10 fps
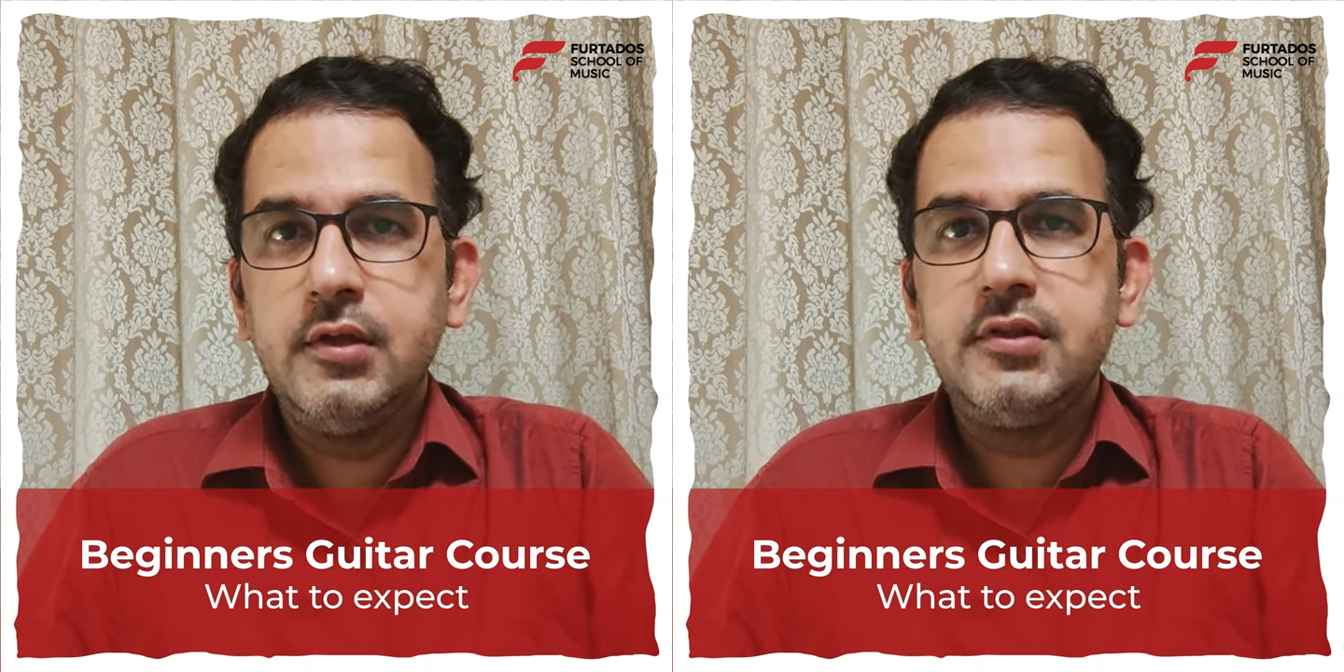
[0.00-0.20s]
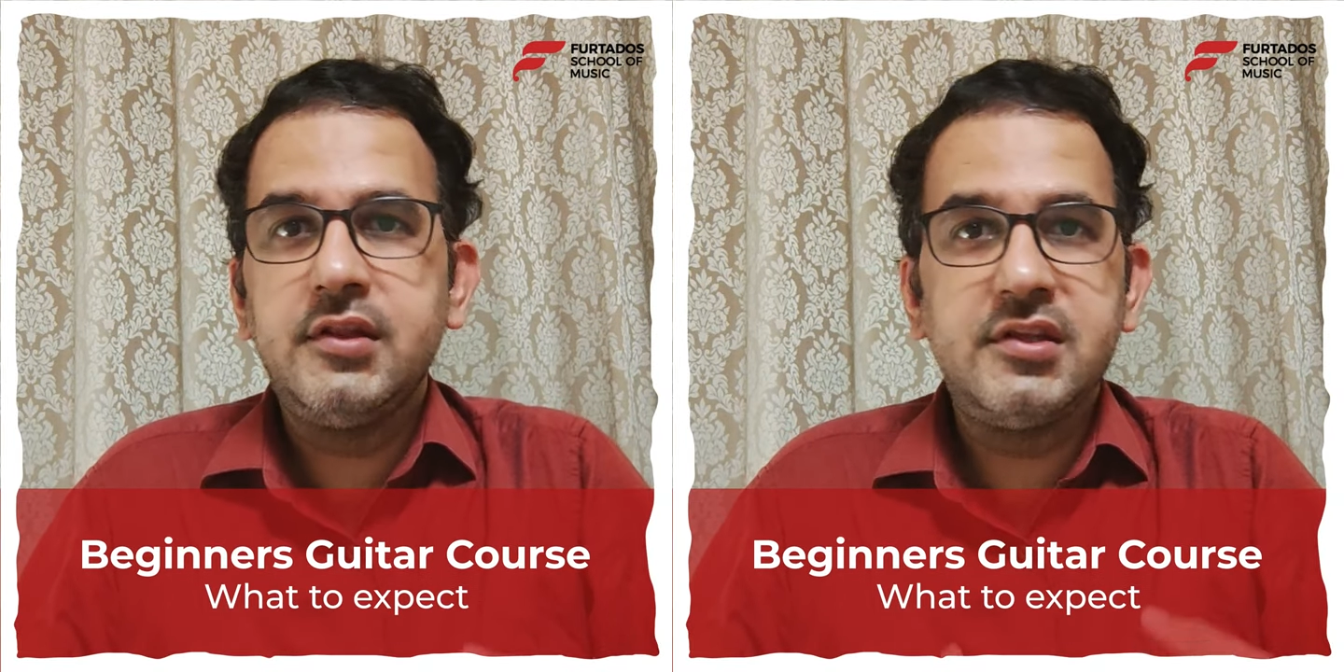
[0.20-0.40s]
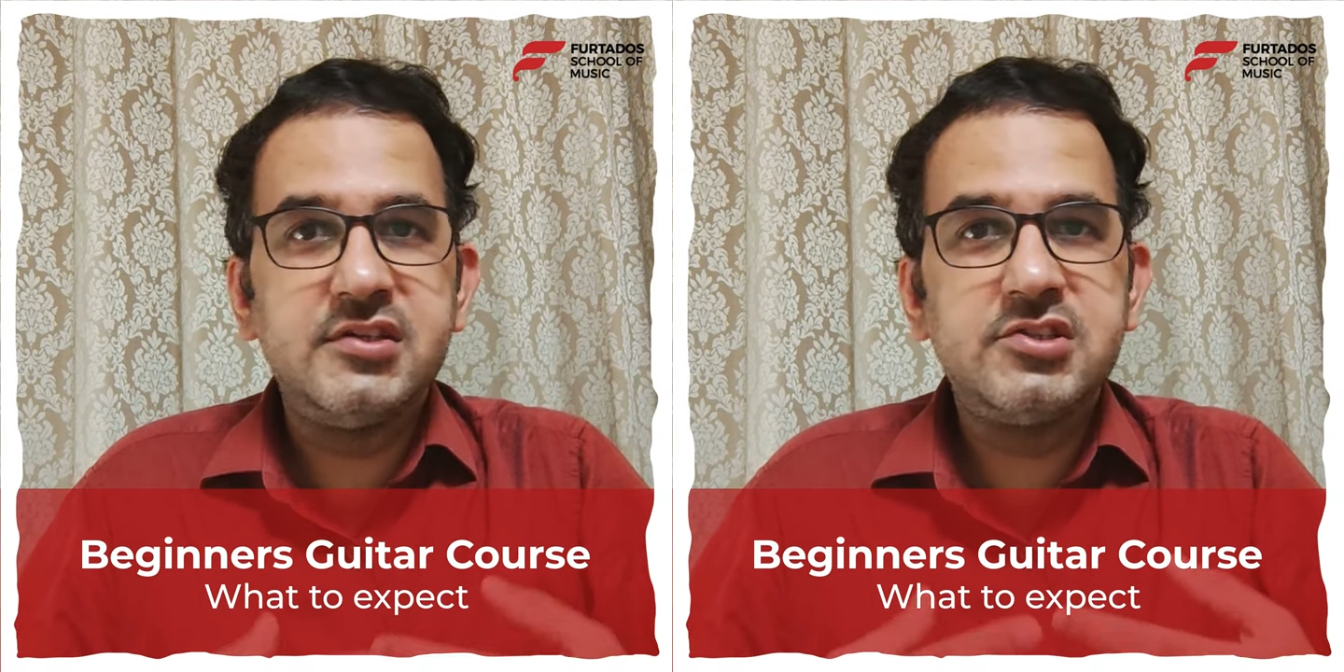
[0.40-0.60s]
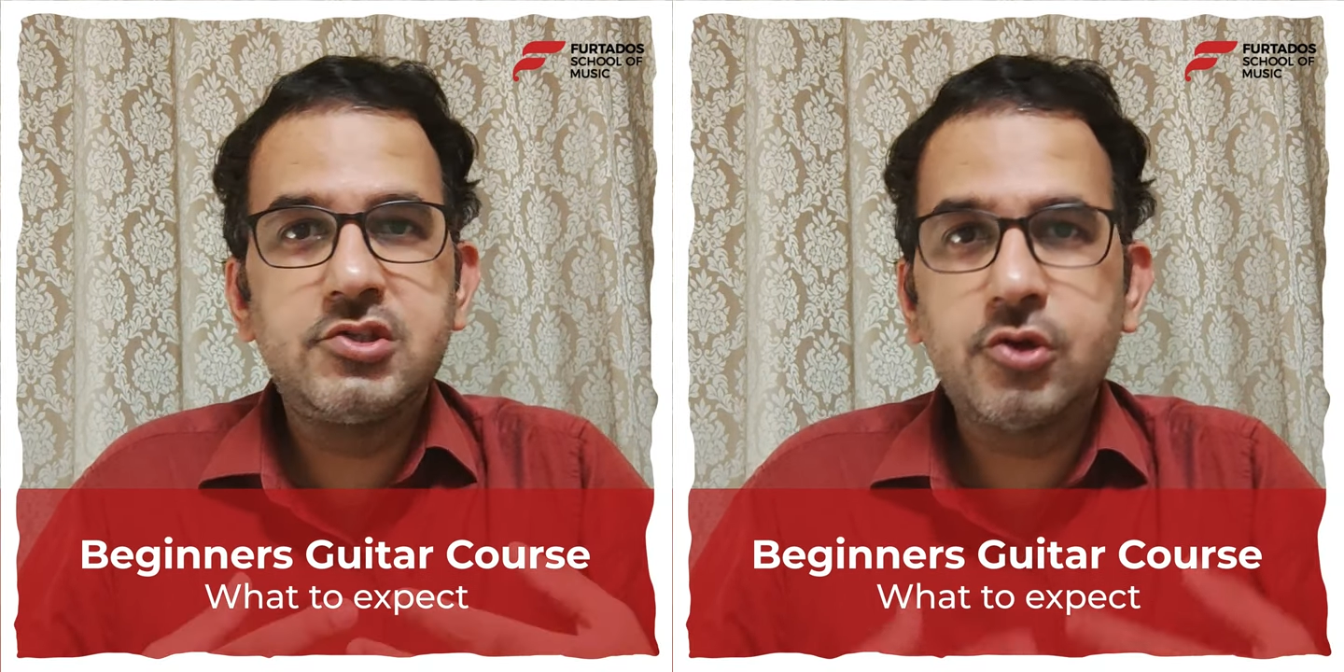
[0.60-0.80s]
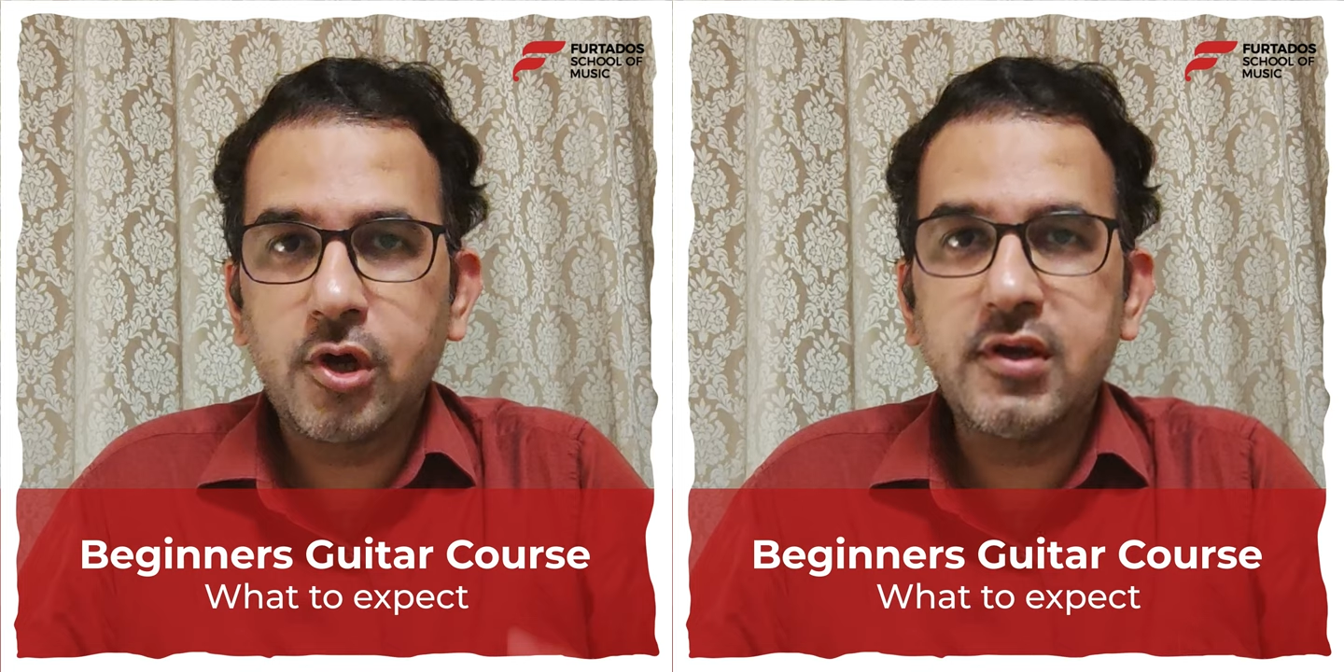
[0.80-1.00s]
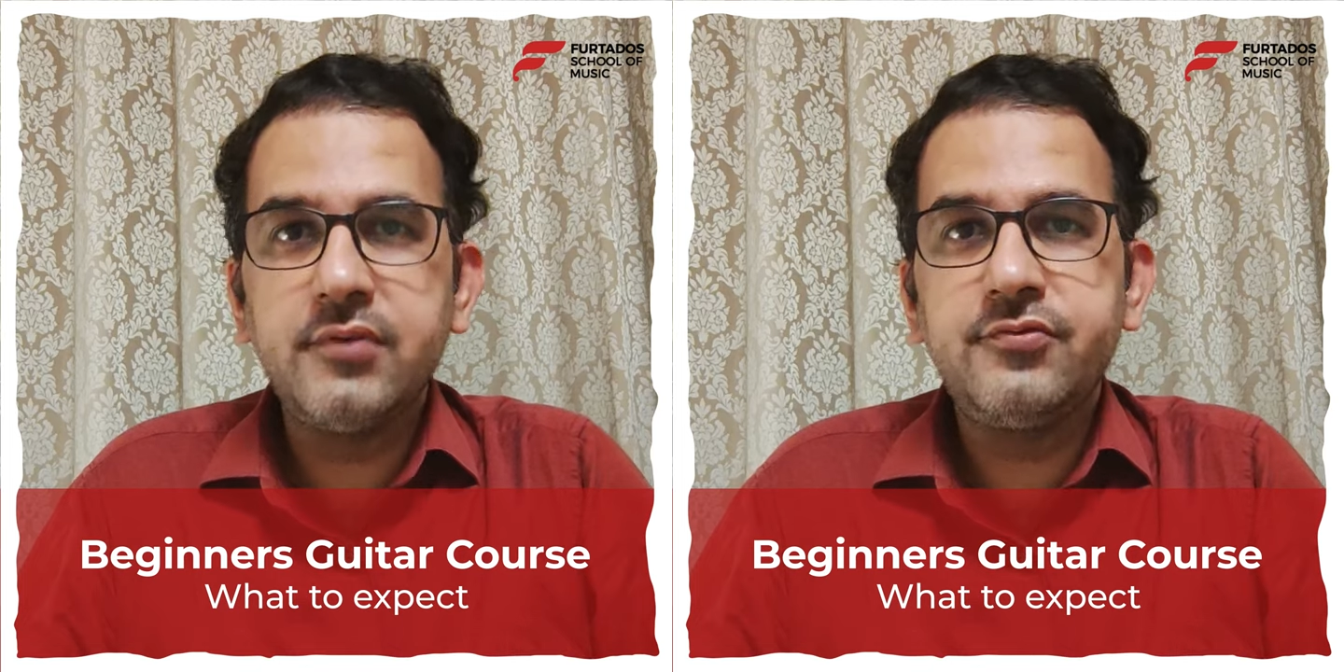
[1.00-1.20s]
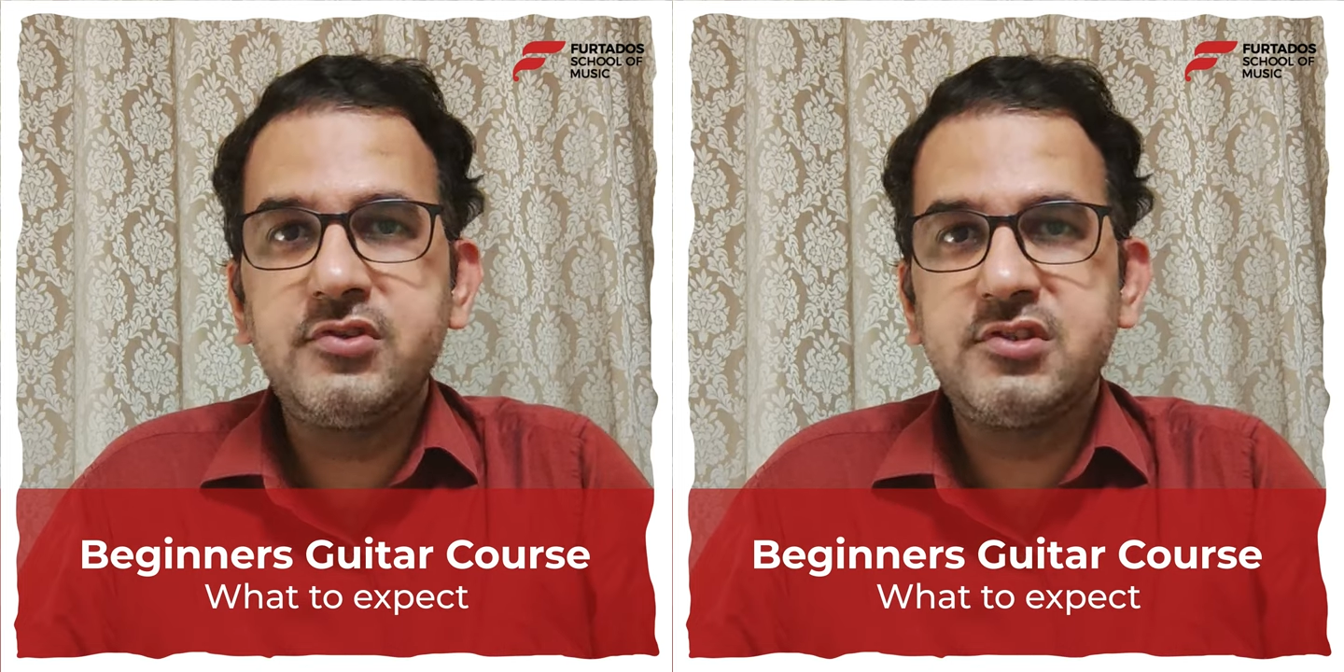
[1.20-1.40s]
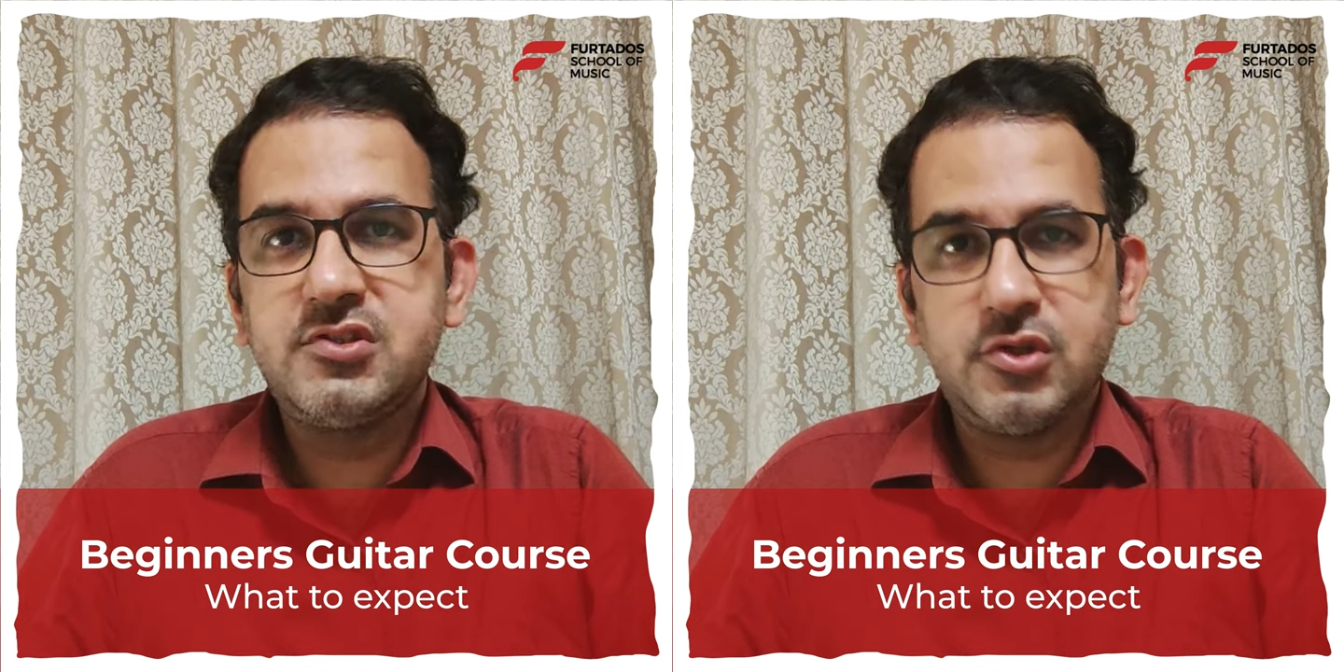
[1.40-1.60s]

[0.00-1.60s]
that there is strong emphasis